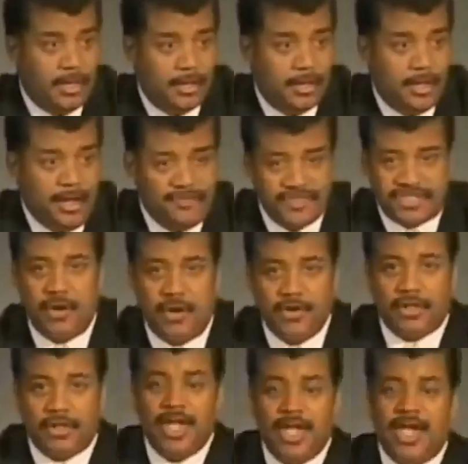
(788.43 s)
of the total.
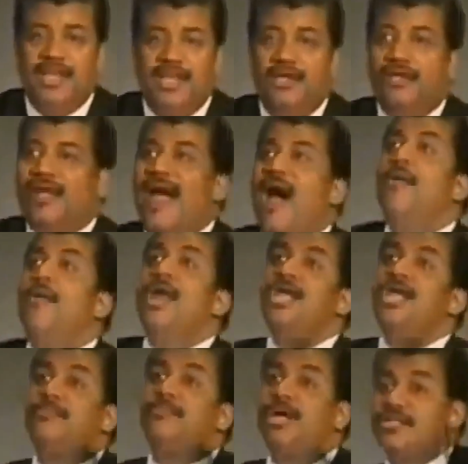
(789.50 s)
And then you look, how many
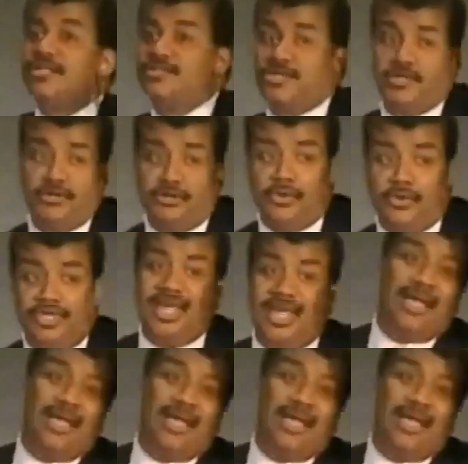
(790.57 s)
Muslims are there in the world? It's like a